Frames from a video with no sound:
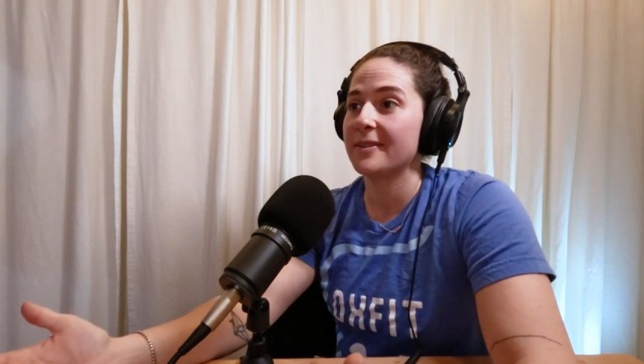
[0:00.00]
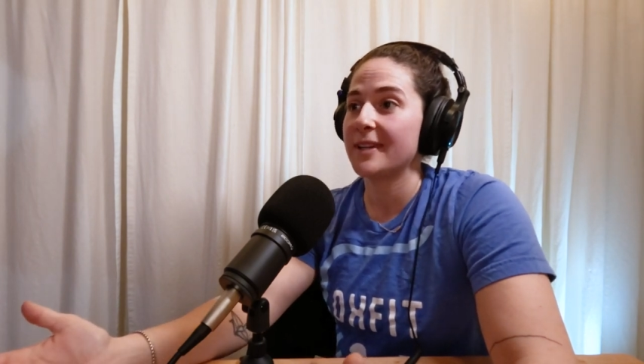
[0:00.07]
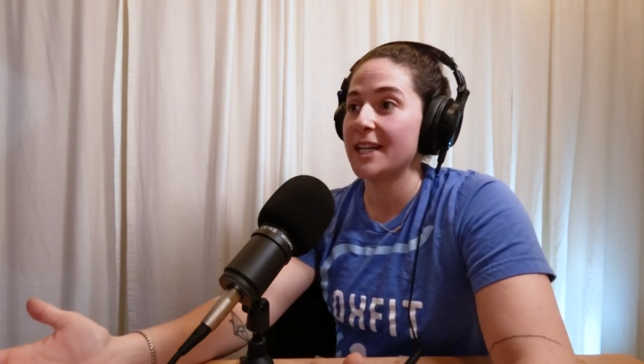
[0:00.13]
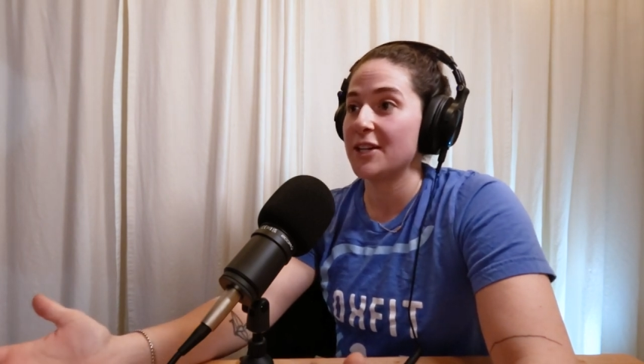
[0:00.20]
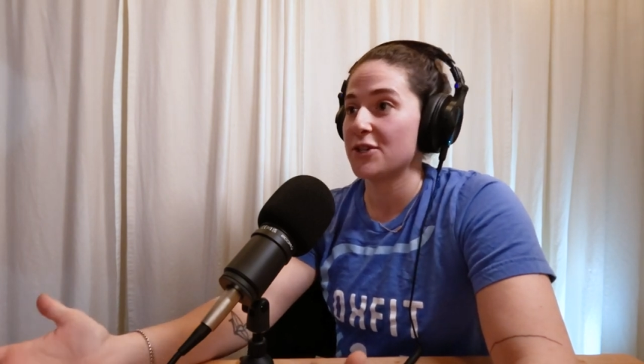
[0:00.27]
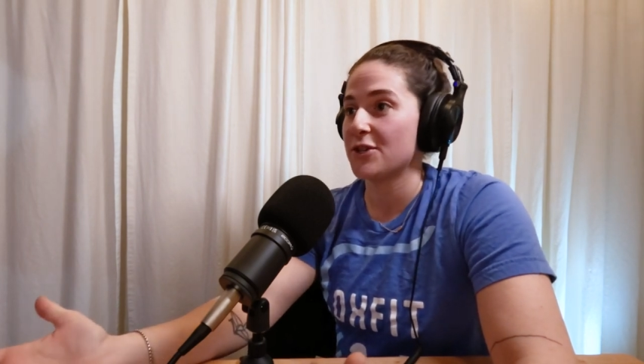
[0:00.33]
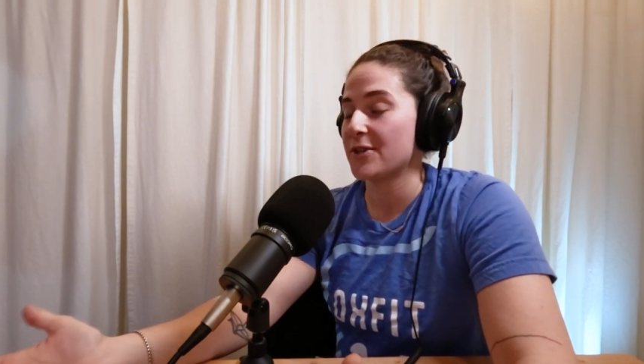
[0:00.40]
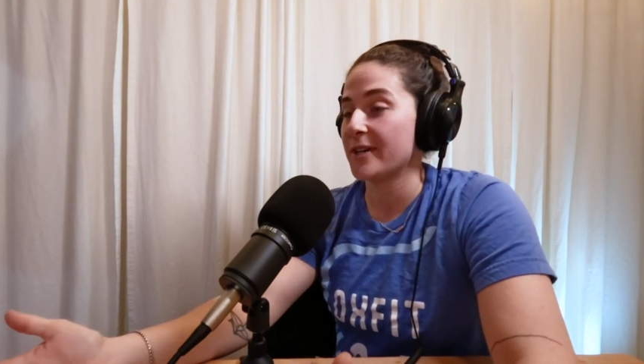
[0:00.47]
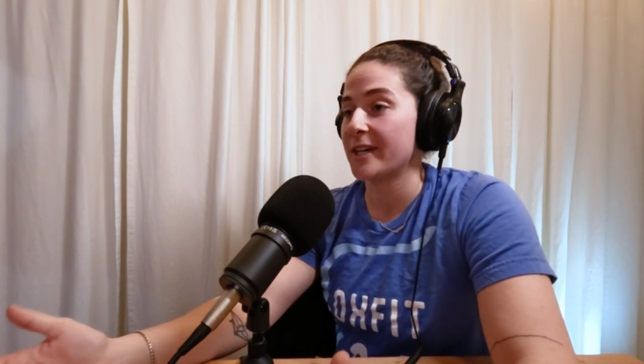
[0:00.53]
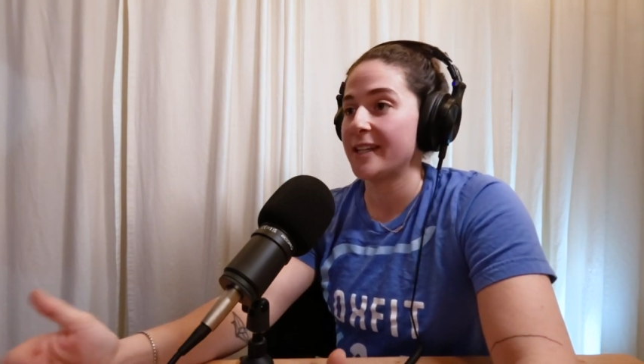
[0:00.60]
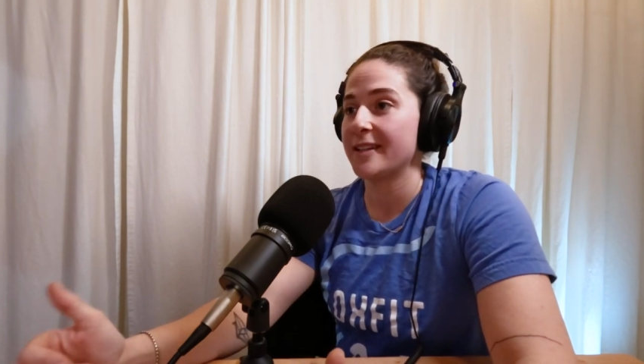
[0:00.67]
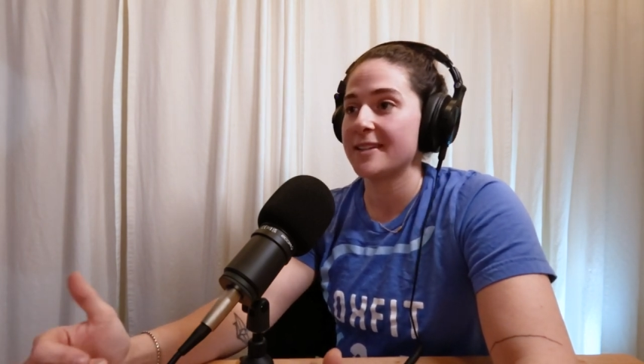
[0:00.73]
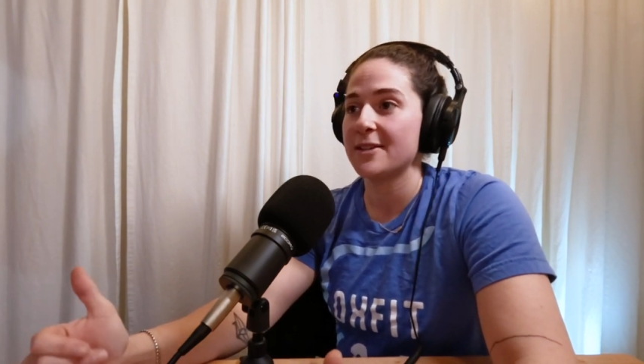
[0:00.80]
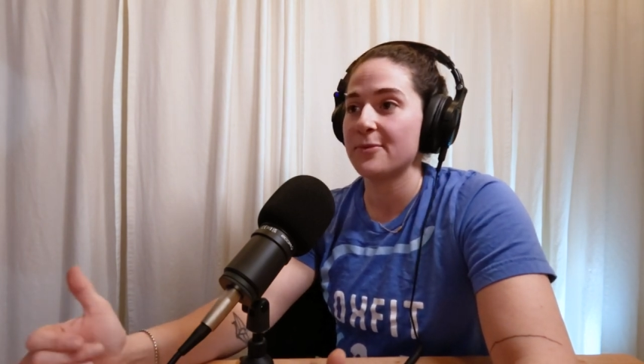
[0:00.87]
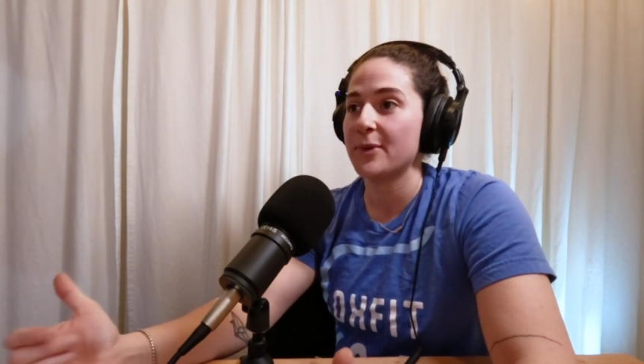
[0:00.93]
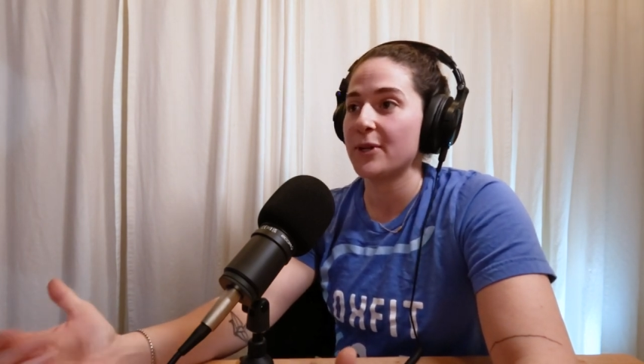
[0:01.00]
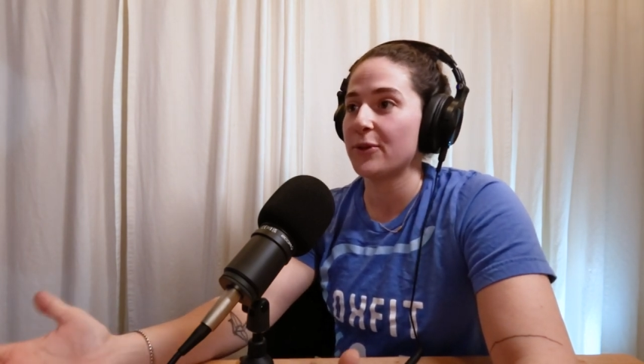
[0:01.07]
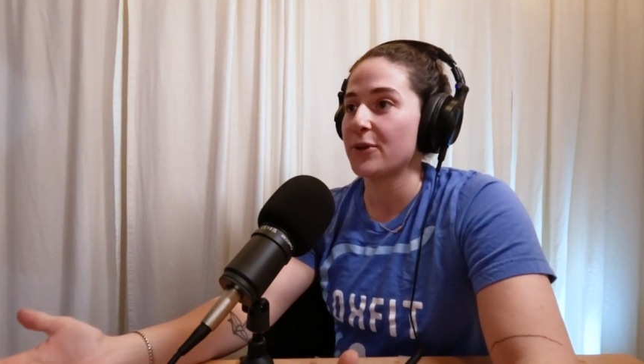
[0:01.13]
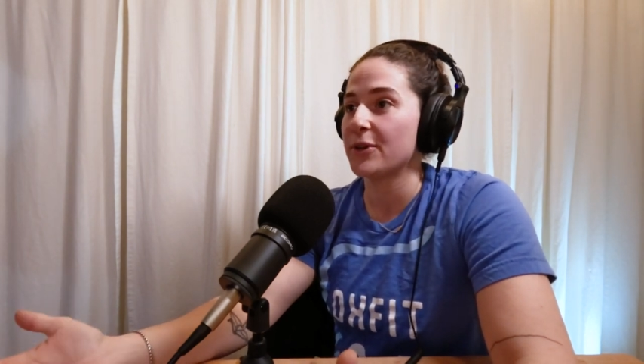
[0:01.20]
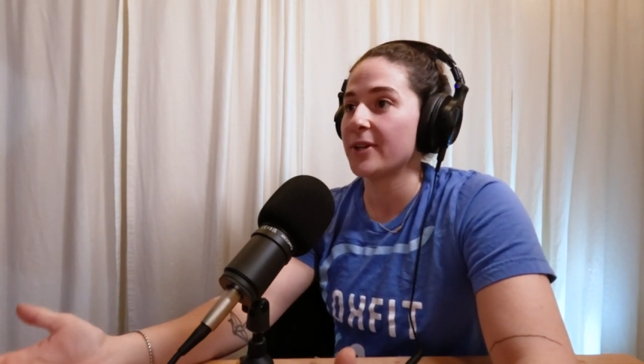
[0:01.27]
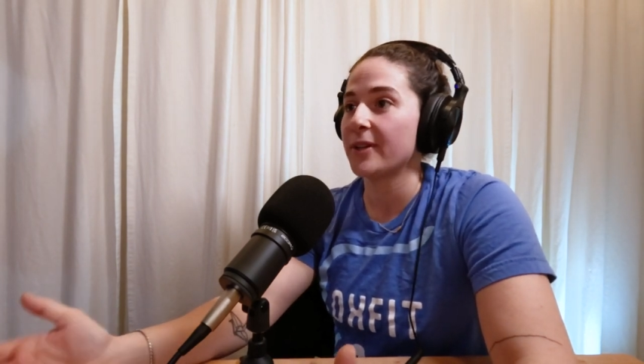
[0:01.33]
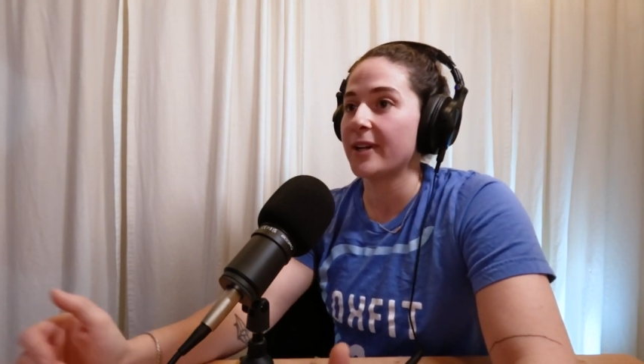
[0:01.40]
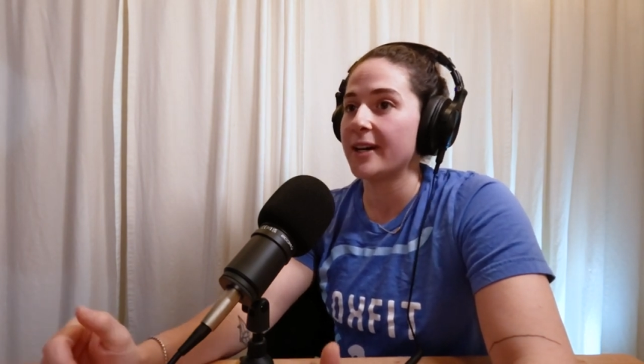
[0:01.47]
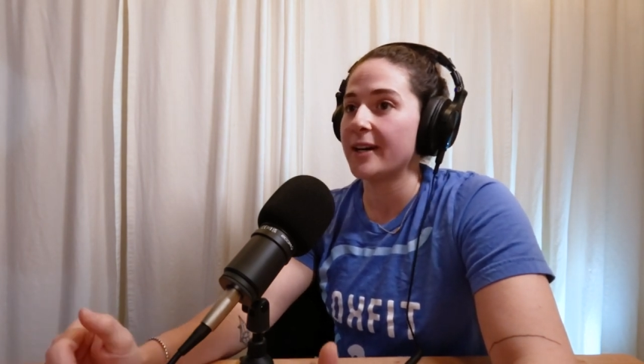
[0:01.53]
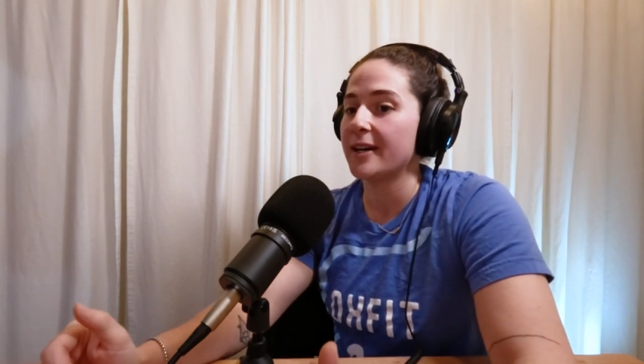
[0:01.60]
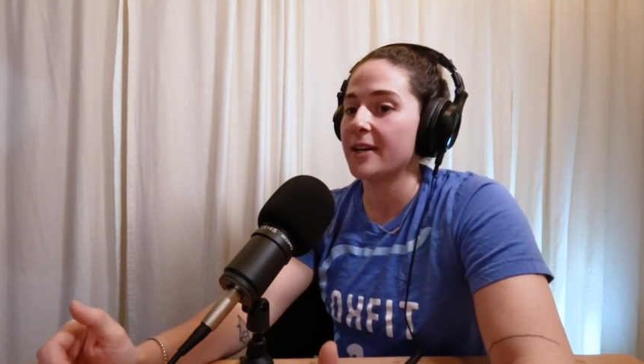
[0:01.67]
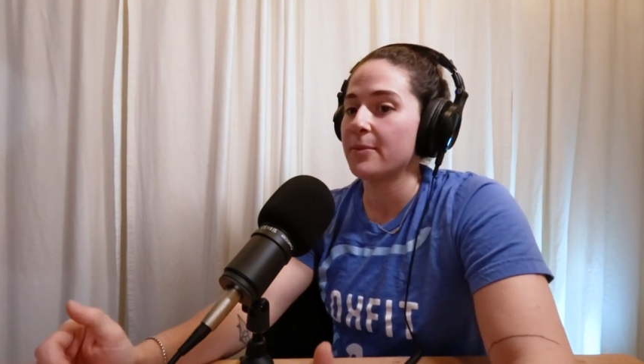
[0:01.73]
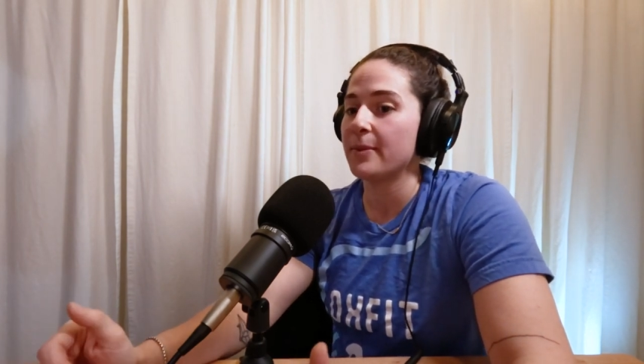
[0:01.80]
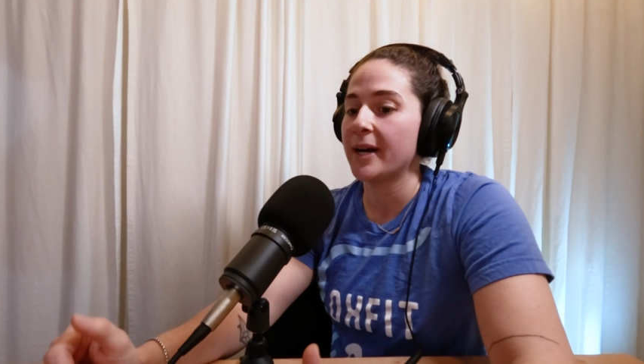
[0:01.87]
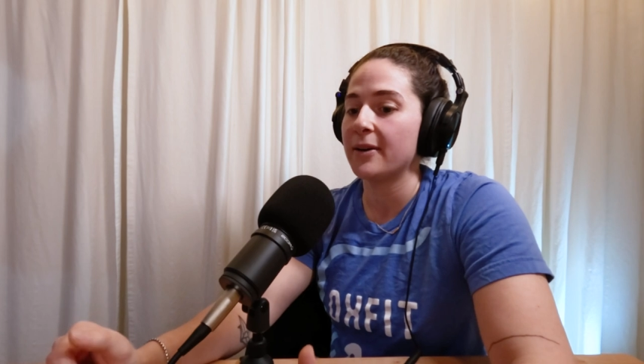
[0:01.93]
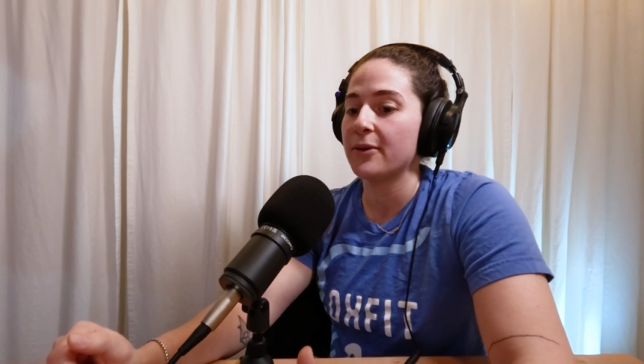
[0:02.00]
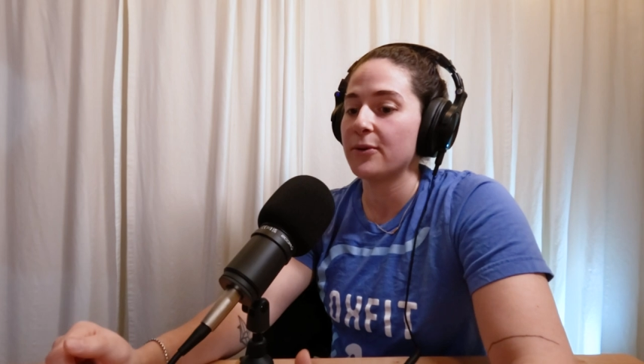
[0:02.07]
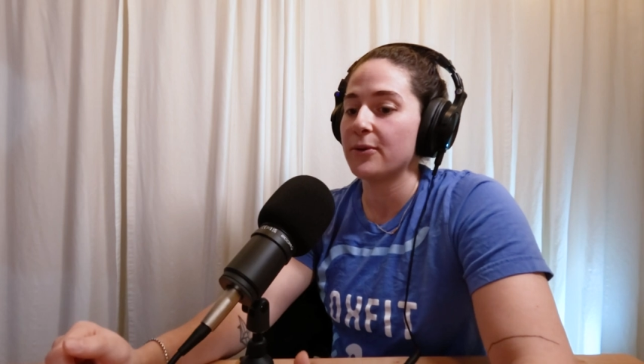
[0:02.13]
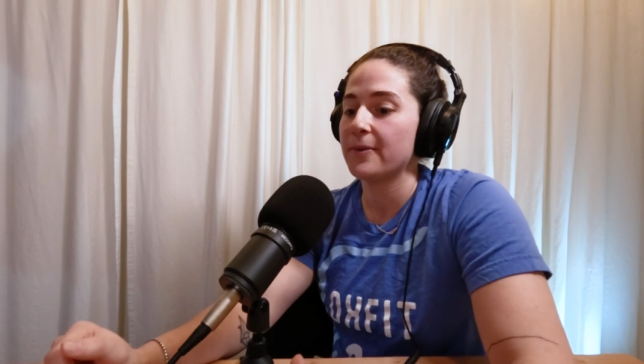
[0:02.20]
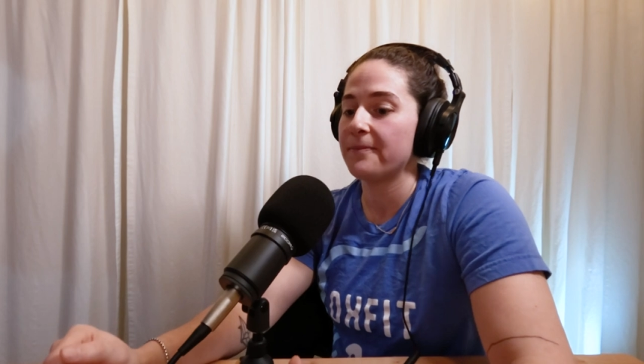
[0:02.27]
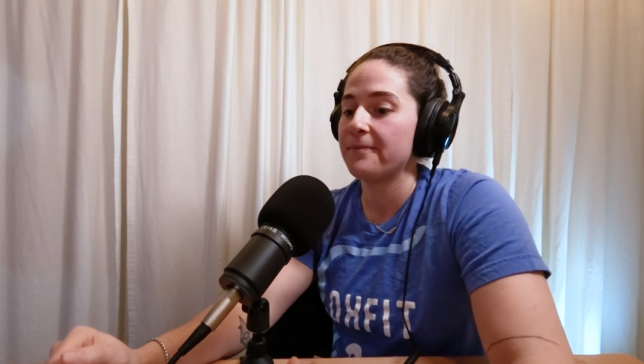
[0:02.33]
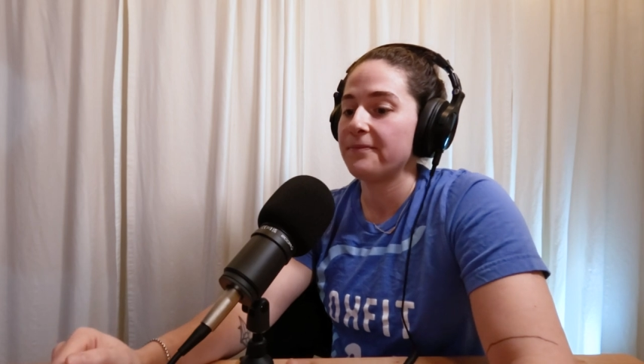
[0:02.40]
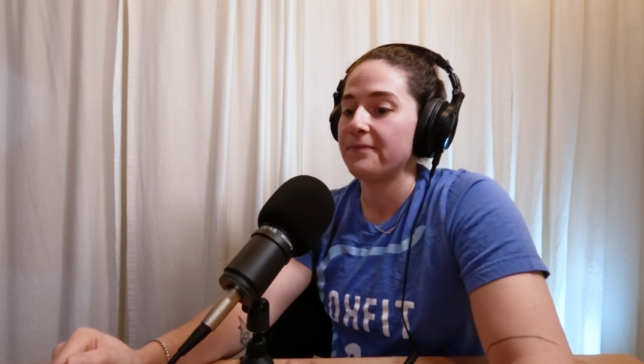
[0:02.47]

insurance and we learned a lot about